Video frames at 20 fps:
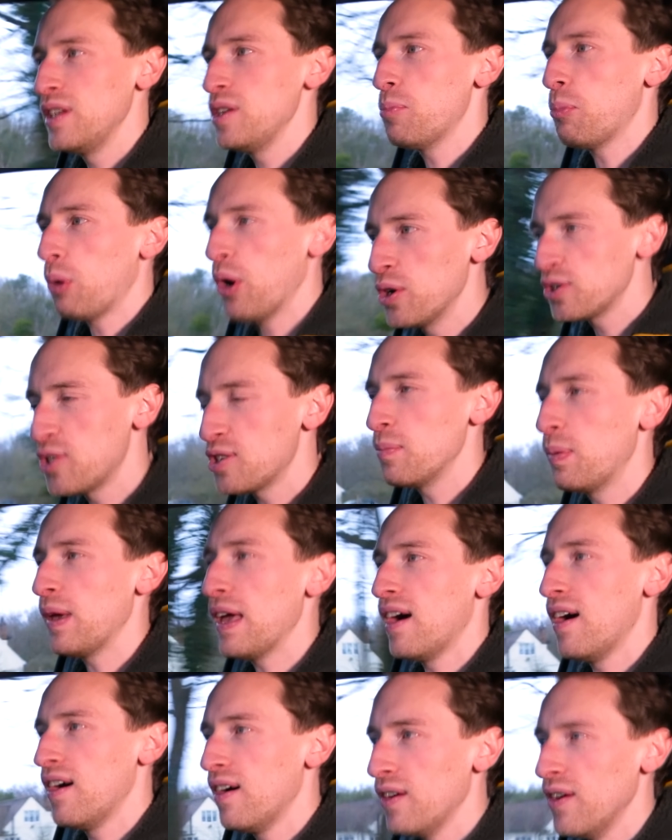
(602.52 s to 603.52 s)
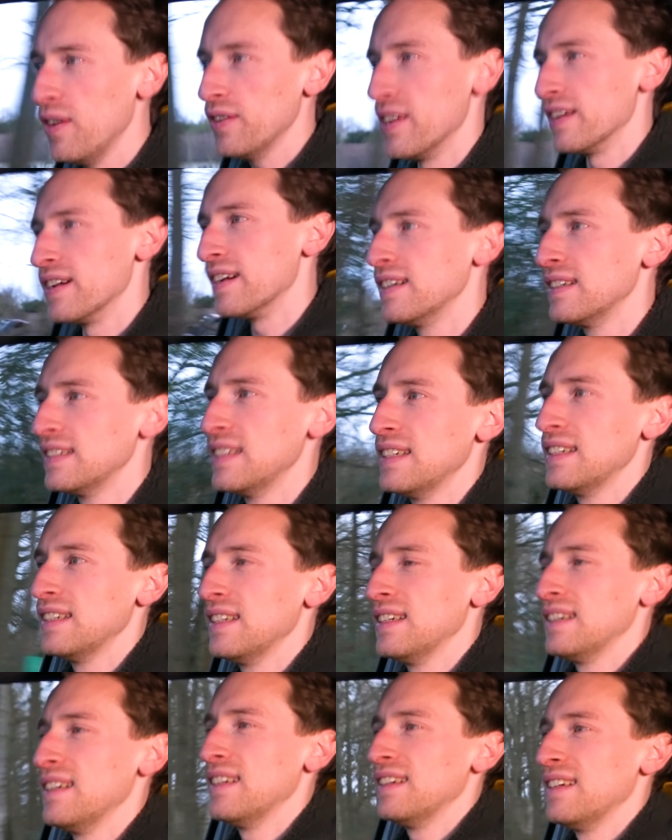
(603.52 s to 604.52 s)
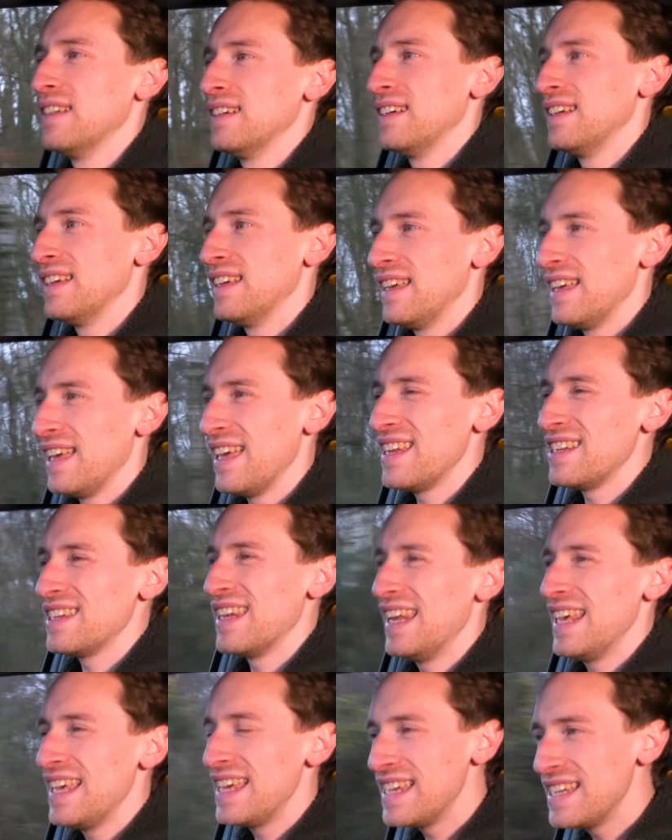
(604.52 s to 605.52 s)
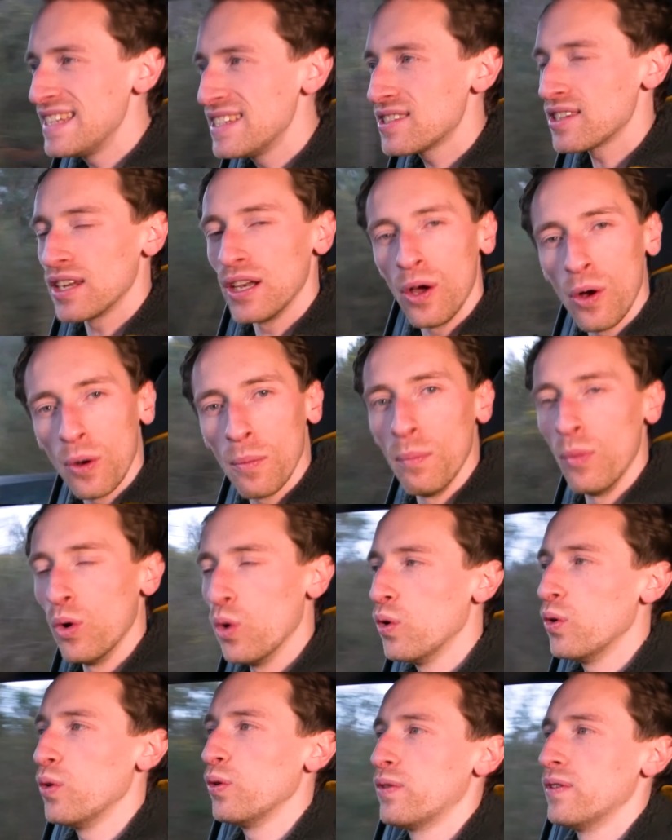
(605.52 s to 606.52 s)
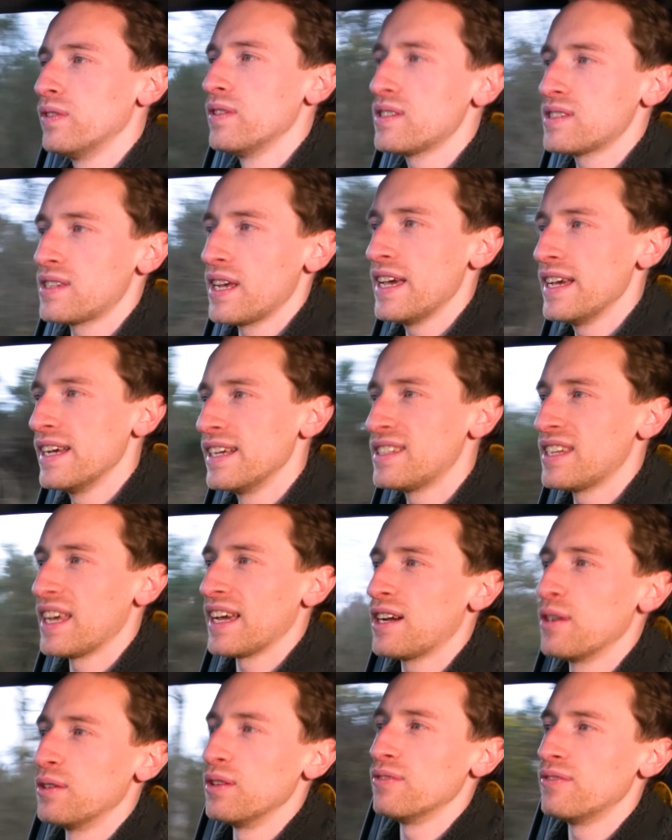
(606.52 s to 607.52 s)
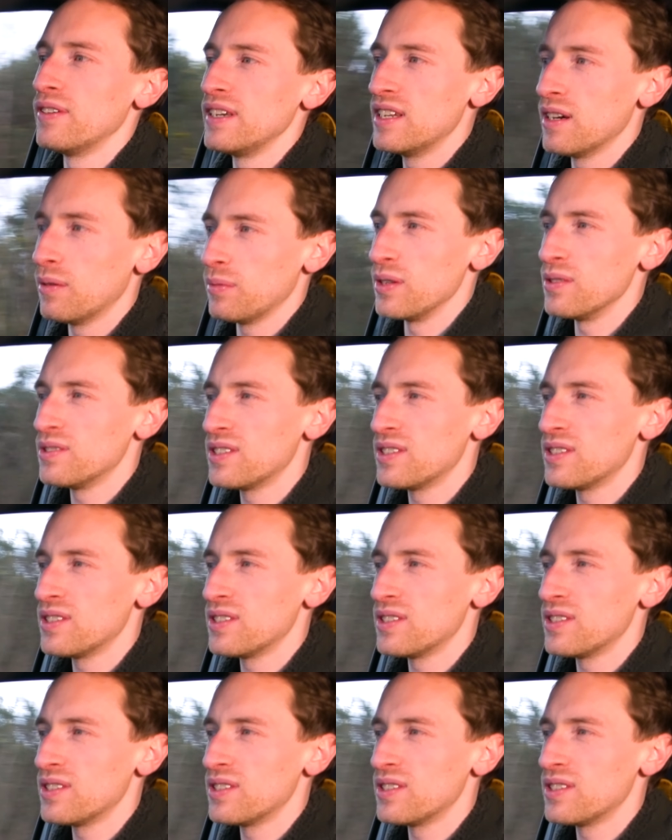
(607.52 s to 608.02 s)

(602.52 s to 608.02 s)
you push a bit harder, it leans a lot more than the Seat Ateca and the VW